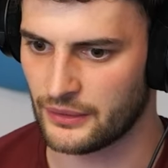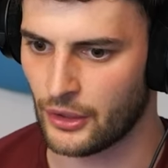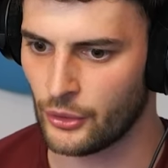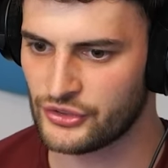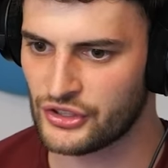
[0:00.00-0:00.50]

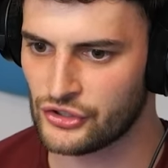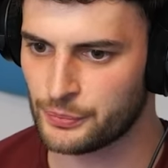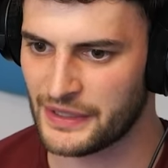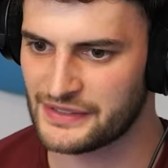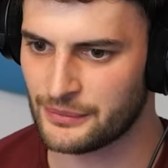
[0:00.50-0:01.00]
Oh, is he just
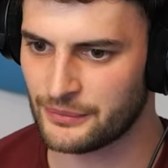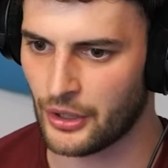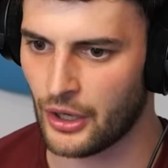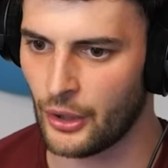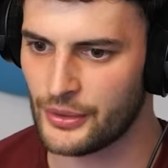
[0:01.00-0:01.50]
placing...
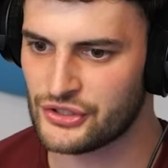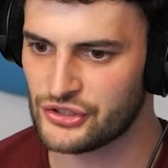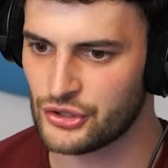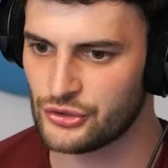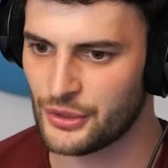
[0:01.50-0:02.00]
Oh, he's just
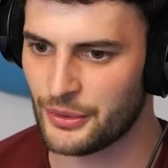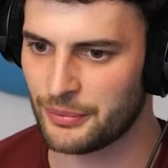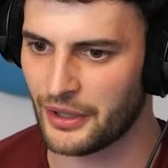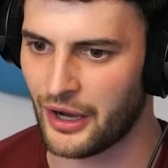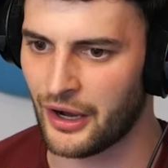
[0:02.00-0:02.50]
using it with...
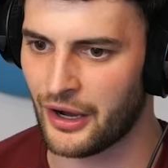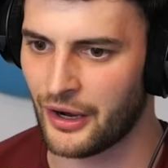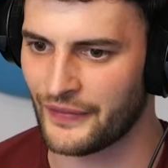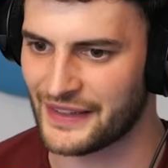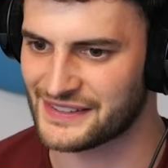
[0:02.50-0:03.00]

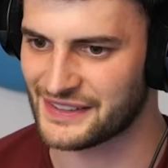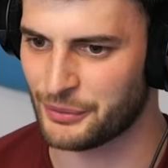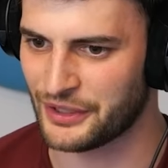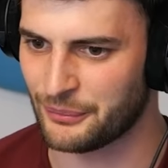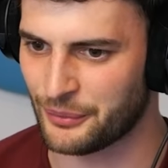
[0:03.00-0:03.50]
Oh, that's
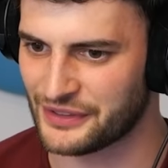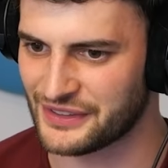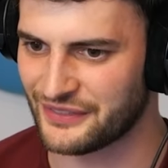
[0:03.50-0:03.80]
pretty impressive.